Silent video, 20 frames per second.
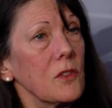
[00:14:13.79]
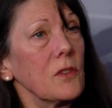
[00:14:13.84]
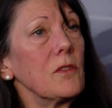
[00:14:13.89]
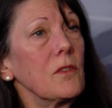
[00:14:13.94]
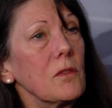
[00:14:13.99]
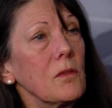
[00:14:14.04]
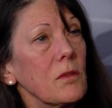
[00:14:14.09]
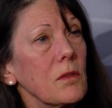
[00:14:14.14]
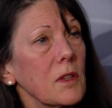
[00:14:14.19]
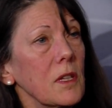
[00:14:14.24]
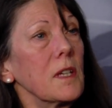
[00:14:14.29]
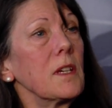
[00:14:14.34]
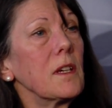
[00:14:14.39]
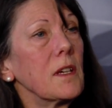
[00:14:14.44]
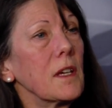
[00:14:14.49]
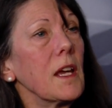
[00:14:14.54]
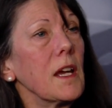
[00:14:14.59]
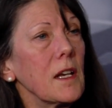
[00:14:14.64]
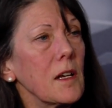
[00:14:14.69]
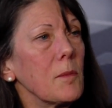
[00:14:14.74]
to
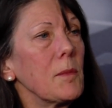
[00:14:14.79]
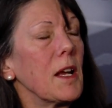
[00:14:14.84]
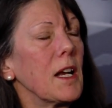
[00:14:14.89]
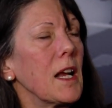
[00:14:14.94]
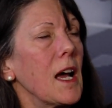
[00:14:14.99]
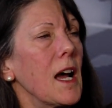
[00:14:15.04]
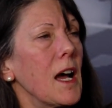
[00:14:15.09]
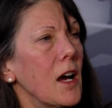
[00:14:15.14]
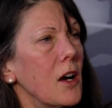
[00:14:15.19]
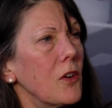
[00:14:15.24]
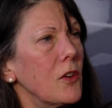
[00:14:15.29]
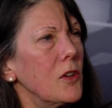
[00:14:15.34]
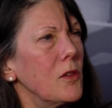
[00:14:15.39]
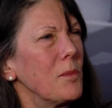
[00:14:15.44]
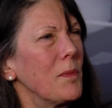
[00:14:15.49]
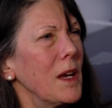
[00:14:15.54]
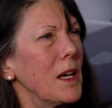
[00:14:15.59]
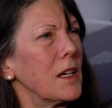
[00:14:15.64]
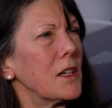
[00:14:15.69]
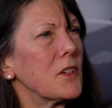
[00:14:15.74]
think again about how
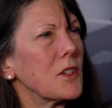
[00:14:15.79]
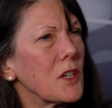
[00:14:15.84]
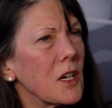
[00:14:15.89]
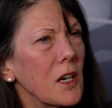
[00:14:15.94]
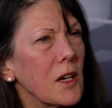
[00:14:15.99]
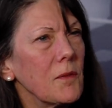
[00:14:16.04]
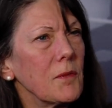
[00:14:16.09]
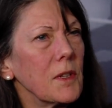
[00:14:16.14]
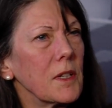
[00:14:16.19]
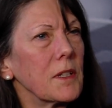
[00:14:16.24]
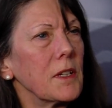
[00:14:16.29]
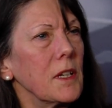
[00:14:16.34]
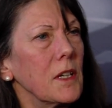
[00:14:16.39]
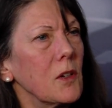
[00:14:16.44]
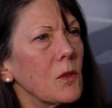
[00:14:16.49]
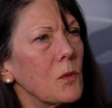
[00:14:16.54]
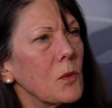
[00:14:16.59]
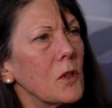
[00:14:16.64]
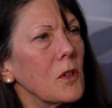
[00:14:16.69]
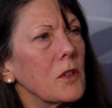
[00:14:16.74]
you manage conflict
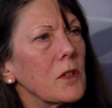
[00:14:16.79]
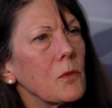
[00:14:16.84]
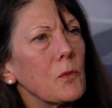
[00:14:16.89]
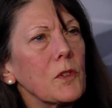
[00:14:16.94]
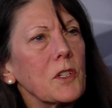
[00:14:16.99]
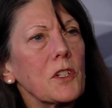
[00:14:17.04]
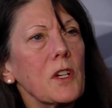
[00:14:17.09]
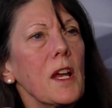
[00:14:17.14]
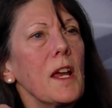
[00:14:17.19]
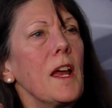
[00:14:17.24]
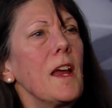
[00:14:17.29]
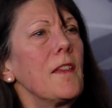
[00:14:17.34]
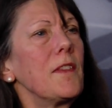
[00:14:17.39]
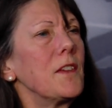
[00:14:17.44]
in a world in which